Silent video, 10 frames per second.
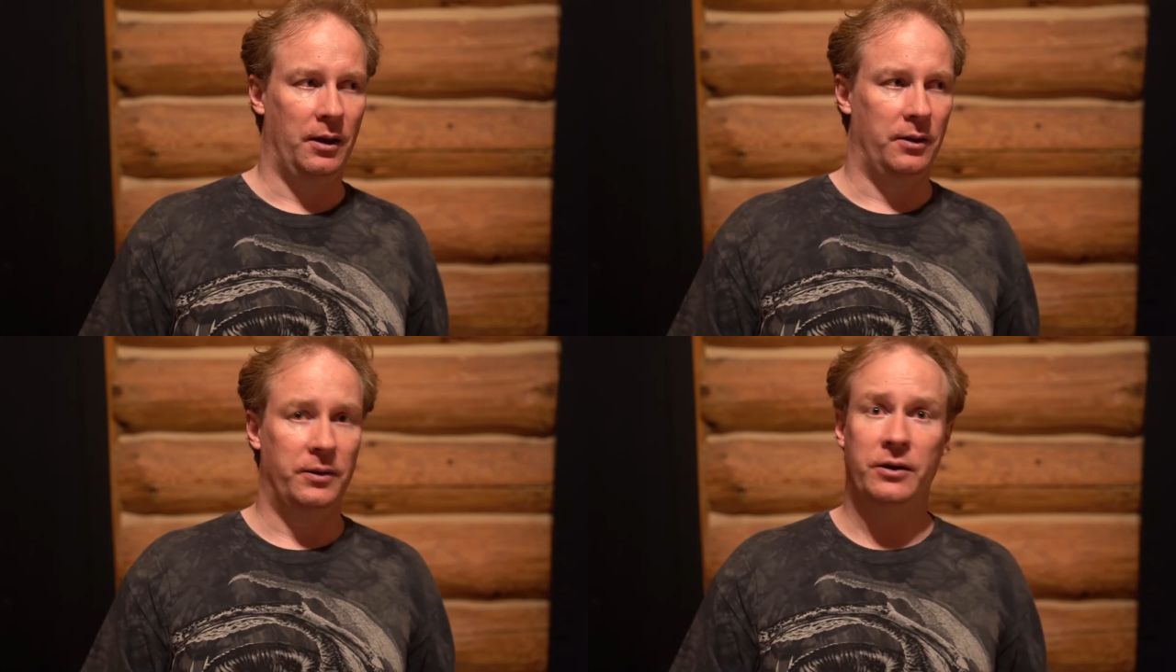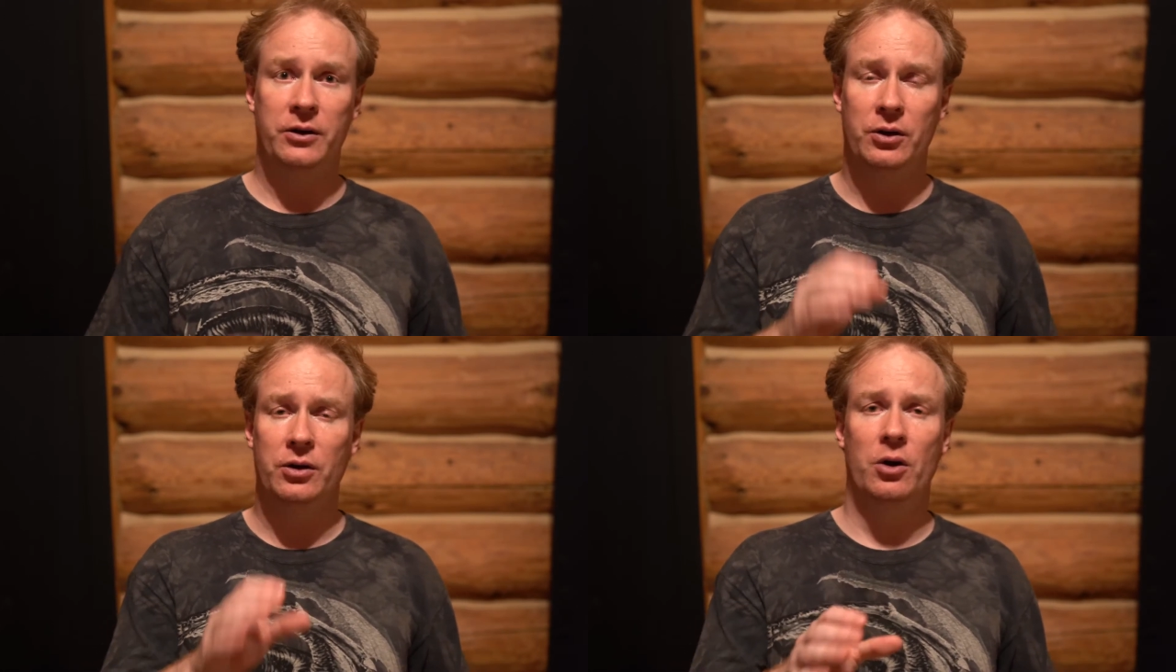There, you
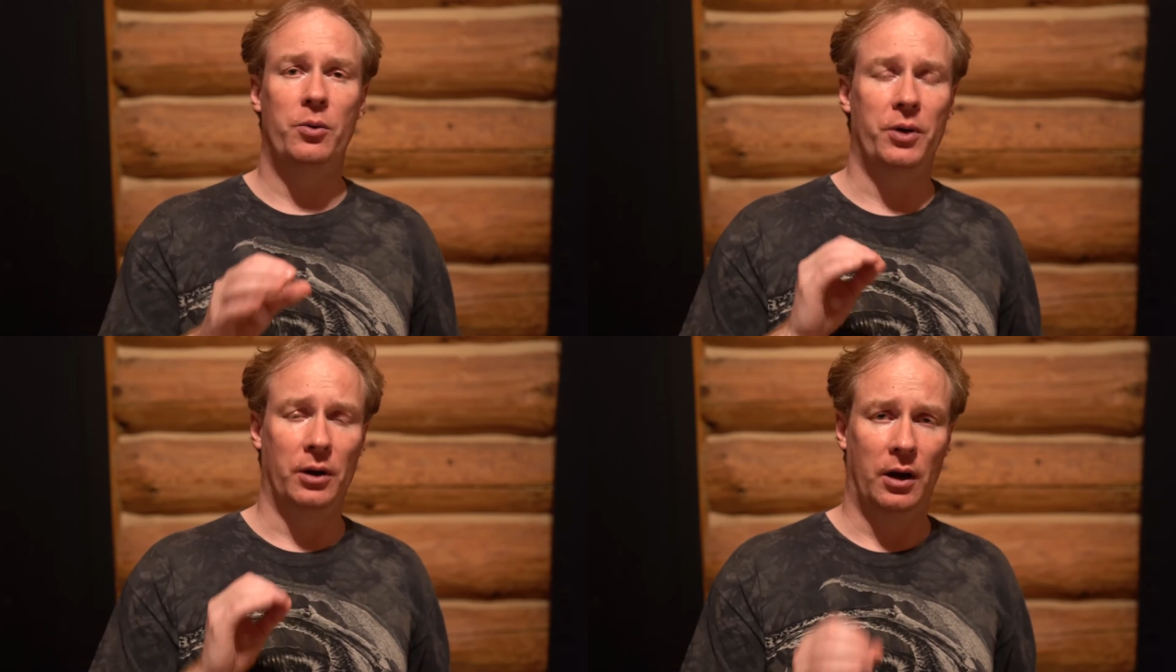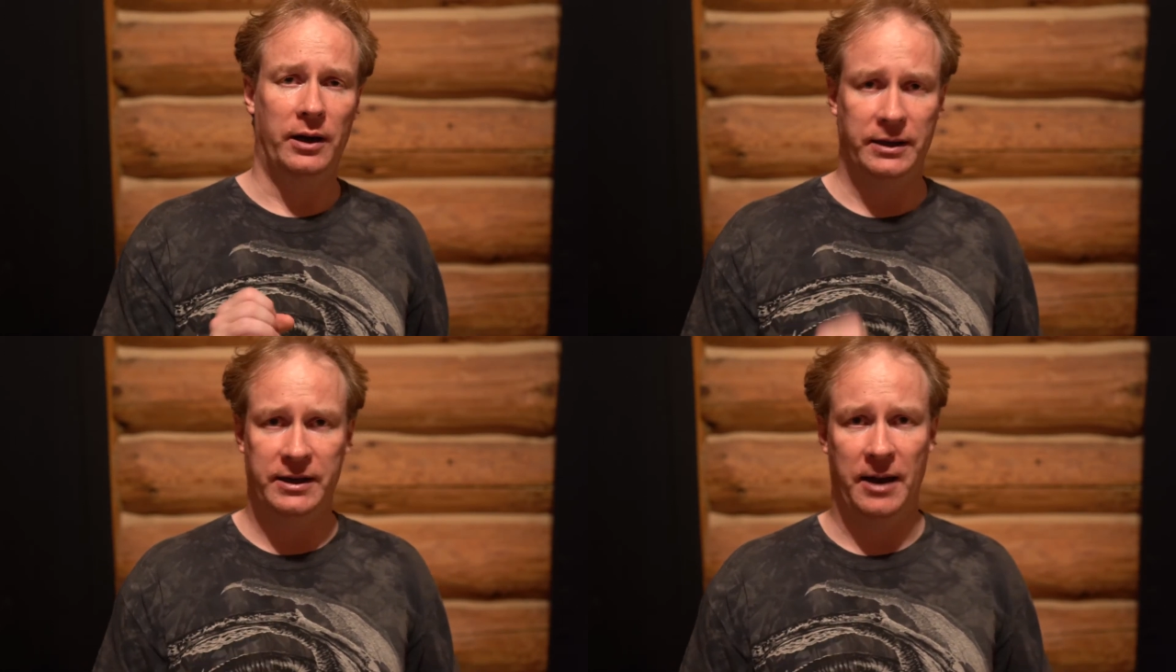can go with a lot
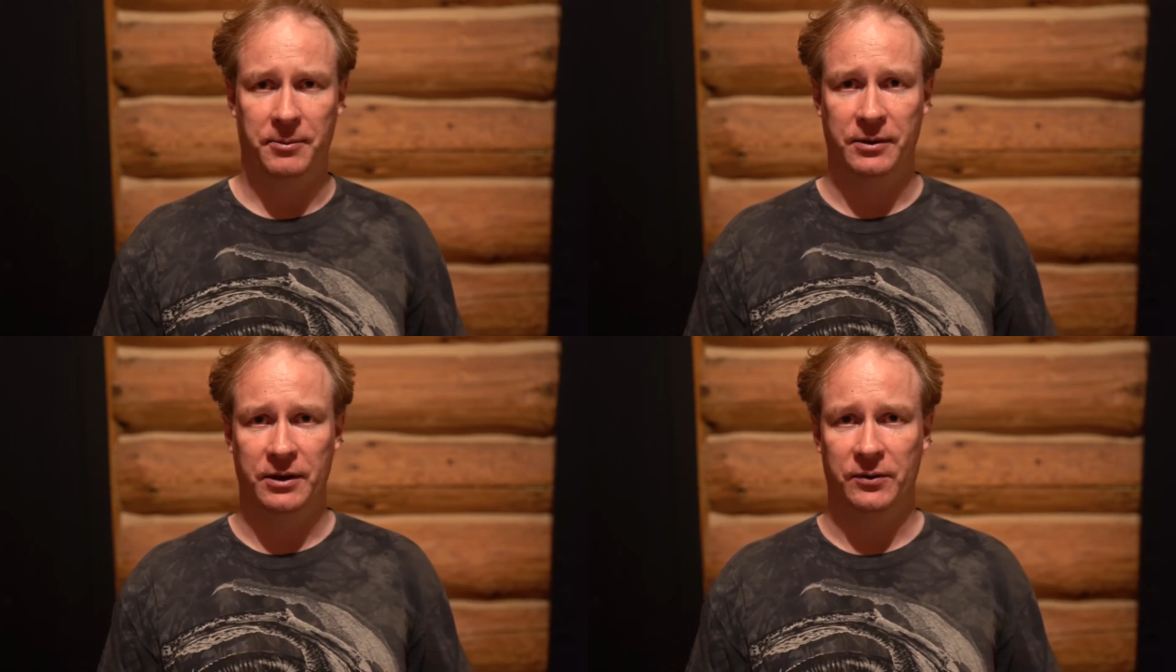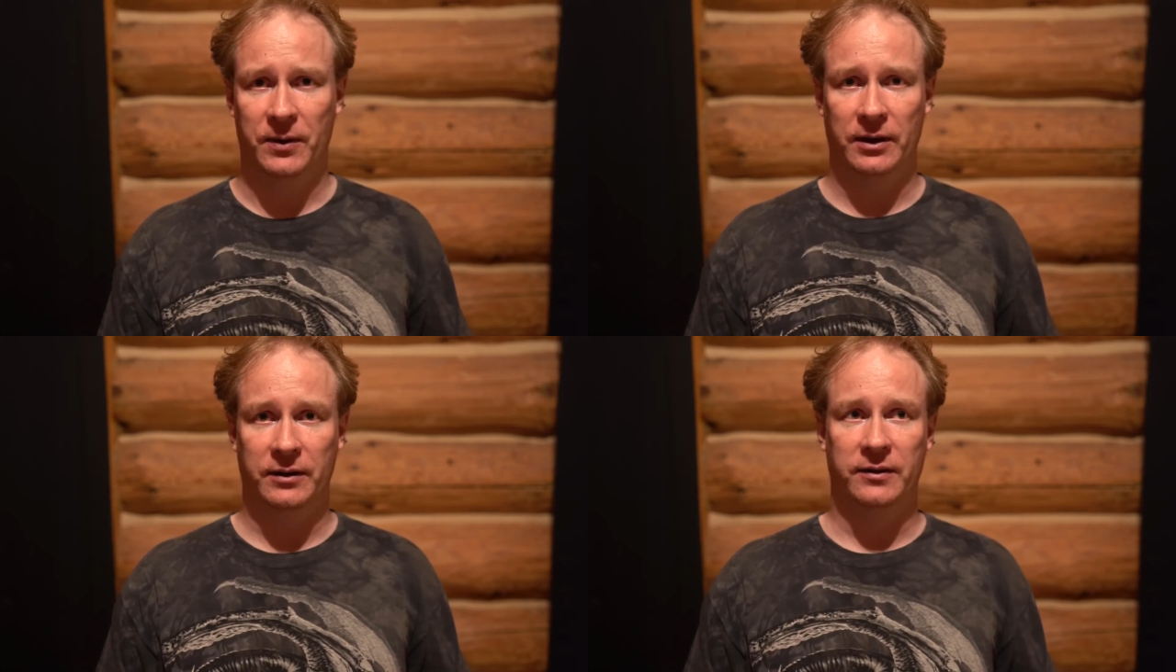of depth in these villains,